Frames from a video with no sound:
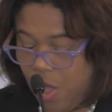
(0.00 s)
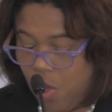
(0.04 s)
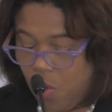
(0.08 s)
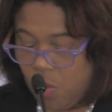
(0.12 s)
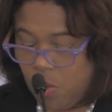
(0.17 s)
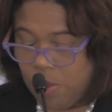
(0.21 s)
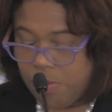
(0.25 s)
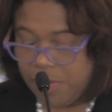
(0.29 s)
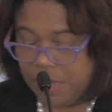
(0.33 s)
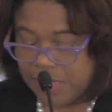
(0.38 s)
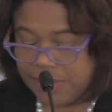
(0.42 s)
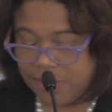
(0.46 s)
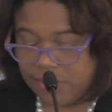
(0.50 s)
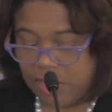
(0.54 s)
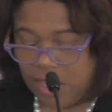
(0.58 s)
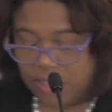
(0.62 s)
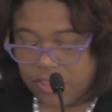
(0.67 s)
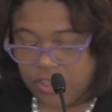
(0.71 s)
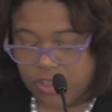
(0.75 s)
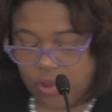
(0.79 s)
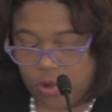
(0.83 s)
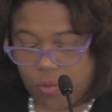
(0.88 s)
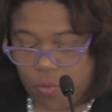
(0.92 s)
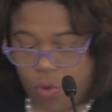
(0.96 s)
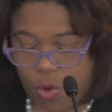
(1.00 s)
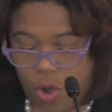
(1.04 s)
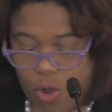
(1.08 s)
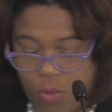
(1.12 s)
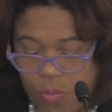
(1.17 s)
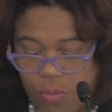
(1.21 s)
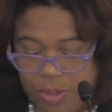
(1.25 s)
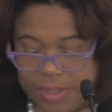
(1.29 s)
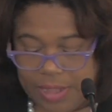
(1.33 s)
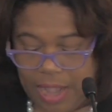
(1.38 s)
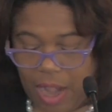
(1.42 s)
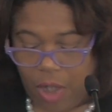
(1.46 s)
We must also
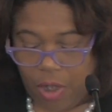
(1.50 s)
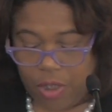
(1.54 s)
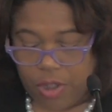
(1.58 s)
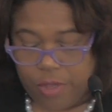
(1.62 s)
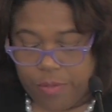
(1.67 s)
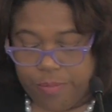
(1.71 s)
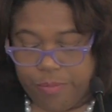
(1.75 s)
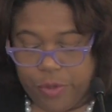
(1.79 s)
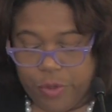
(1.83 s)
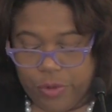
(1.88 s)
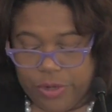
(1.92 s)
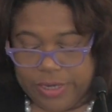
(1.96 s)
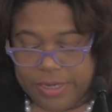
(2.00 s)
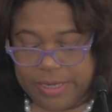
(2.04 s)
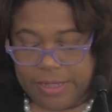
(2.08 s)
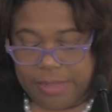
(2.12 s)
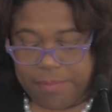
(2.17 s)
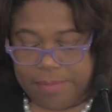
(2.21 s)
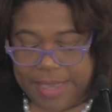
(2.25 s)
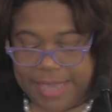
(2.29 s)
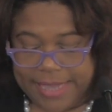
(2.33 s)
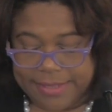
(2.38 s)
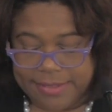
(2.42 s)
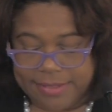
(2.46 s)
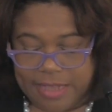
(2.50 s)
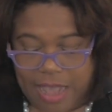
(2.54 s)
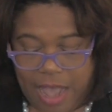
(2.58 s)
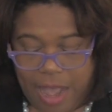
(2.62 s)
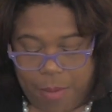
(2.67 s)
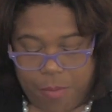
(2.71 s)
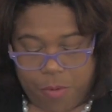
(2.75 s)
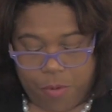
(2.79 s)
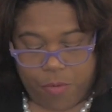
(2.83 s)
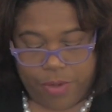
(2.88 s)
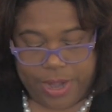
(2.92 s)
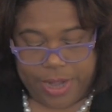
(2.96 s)
work with our community-based
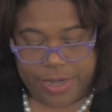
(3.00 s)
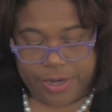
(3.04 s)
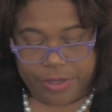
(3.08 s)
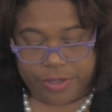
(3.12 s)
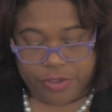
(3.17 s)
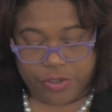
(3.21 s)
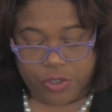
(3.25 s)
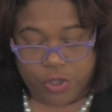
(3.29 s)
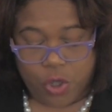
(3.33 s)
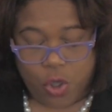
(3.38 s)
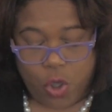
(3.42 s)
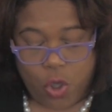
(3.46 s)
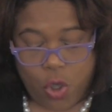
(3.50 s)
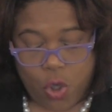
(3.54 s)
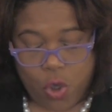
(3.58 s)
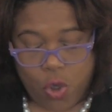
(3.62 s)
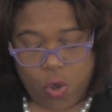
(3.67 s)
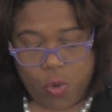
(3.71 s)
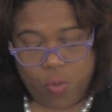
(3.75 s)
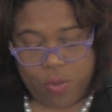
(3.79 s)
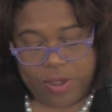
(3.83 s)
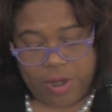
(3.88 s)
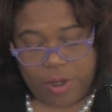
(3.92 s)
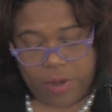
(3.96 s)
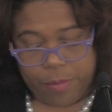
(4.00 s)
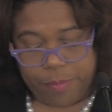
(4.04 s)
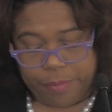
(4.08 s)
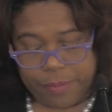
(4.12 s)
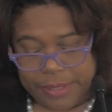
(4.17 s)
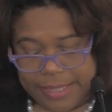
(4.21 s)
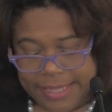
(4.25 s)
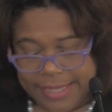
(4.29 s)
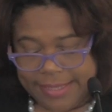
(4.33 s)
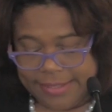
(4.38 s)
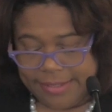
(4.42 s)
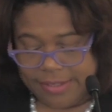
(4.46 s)
operators, who we are
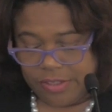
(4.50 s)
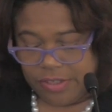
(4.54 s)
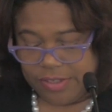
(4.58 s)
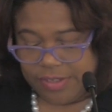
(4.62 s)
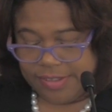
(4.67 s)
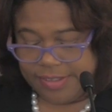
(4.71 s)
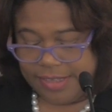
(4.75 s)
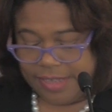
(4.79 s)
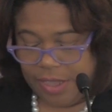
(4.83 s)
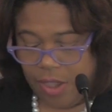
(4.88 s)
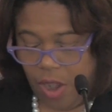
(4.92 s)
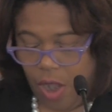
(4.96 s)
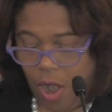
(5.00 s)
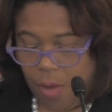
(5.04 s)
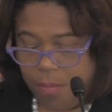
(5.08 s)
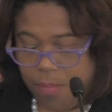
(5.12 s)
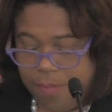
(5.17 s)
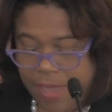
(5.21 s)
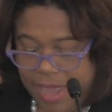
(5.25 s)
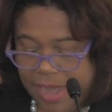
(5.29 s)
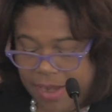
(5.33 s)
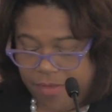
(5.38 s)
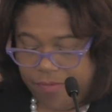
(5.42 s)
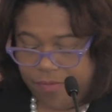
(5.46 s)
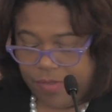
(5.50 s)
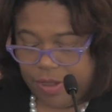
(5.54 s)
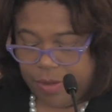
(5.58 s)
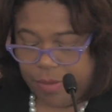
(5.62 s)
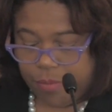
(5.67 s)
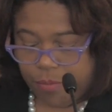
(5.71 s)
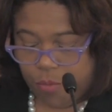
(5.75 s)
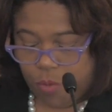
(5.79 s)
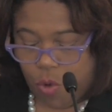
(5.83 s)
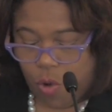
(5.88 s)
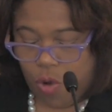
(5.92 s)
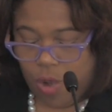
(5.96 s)
pleased to see are
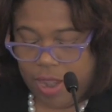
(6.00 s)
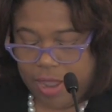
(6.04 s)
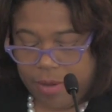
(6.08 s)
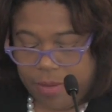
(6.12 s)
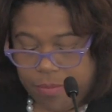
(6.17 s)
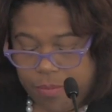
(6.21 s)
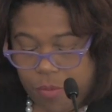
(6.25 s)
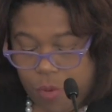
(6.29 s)
benefiting more and